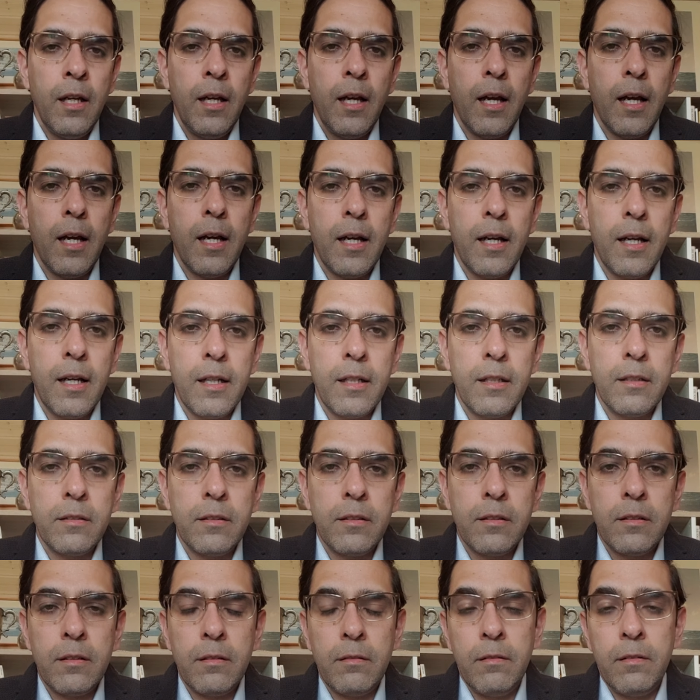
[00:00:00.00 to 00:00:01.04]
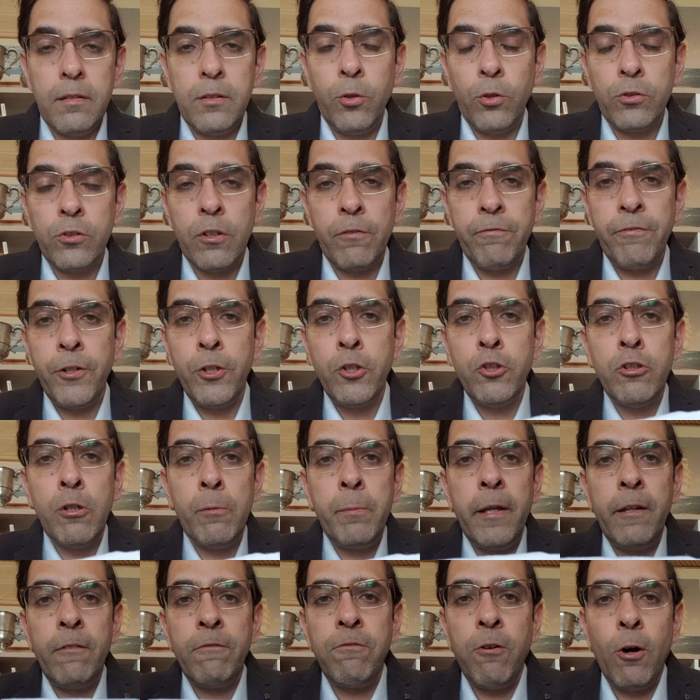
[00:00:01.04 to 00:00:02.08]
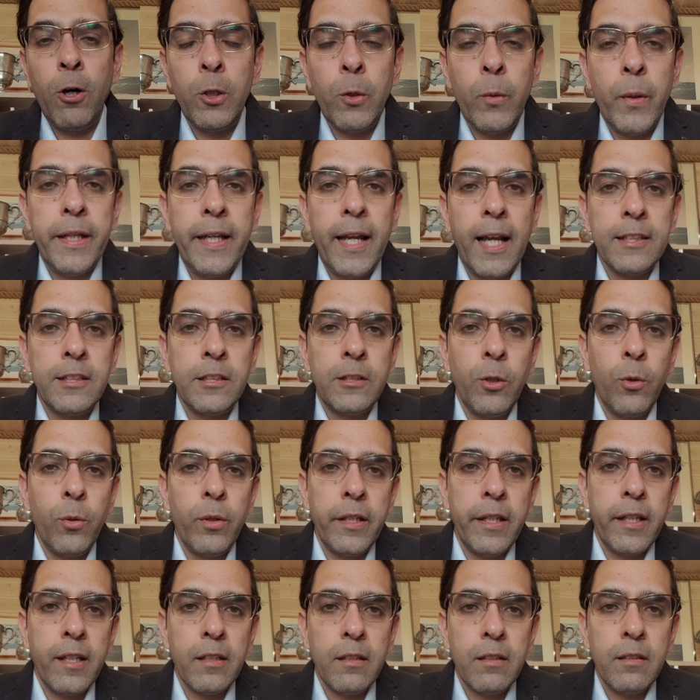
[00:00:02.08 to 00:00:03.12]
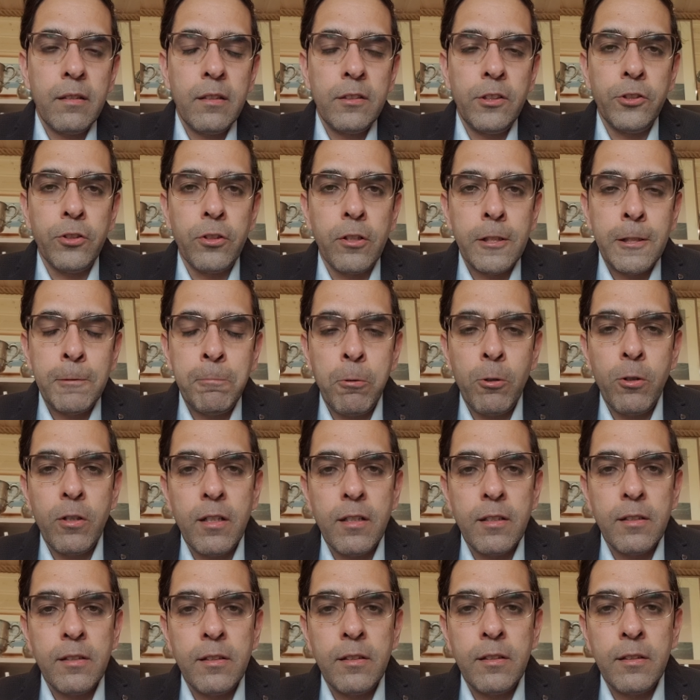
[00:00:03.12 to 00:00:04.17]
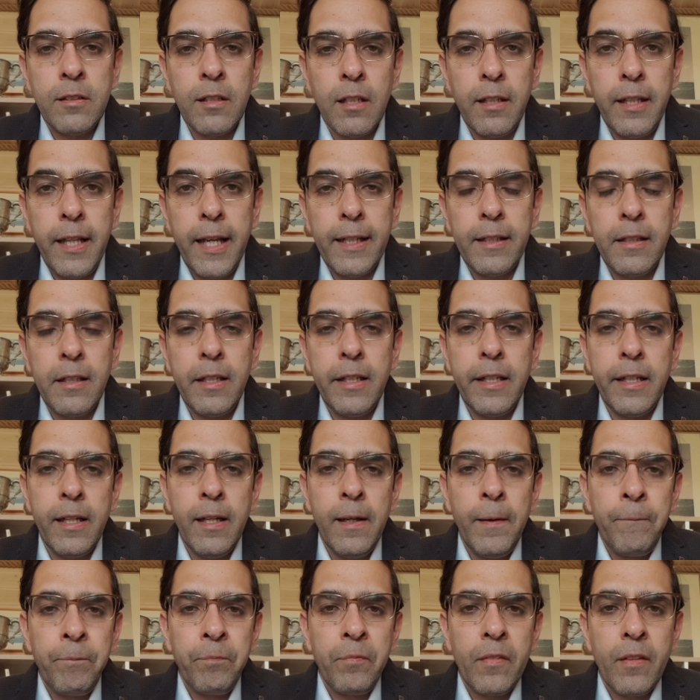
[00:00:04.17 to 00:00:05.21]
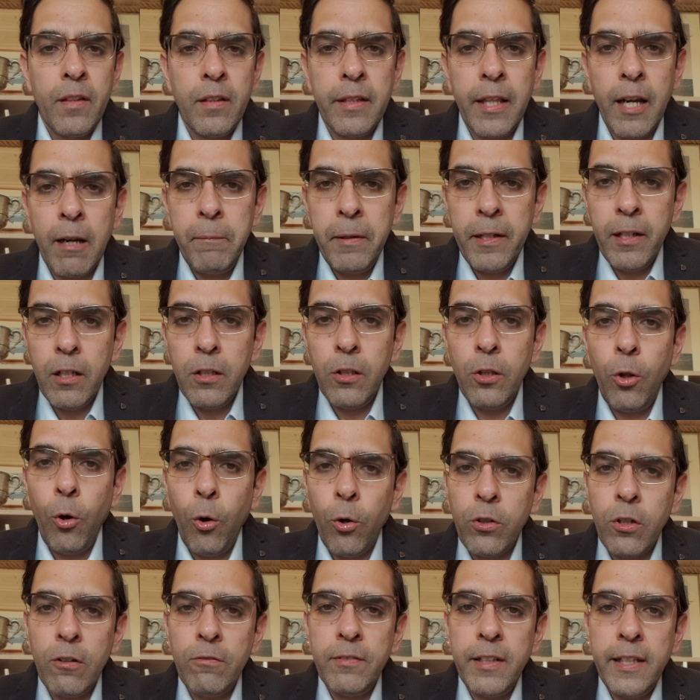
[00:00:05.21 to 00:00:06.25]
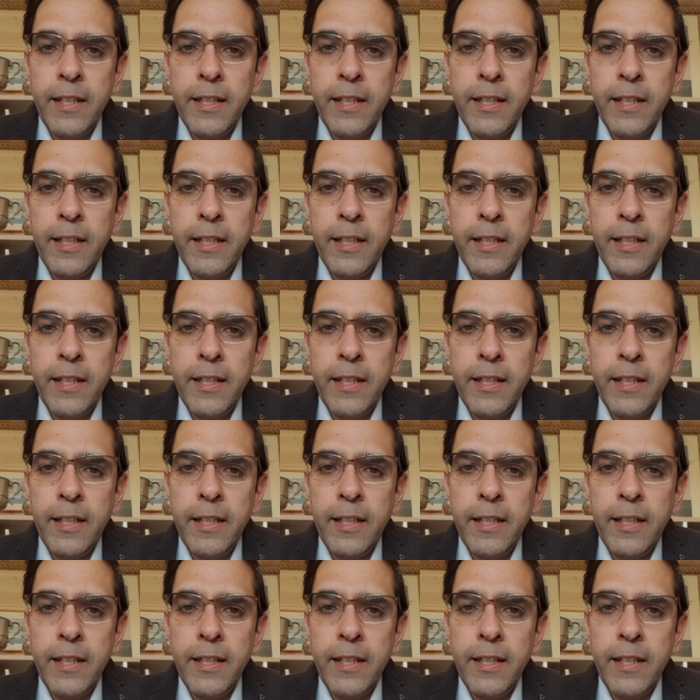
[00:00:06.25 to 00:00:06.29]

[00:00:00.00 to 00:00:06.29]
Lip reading: And those of you who have been following Estonian jurisprudence lately, there have been a lot of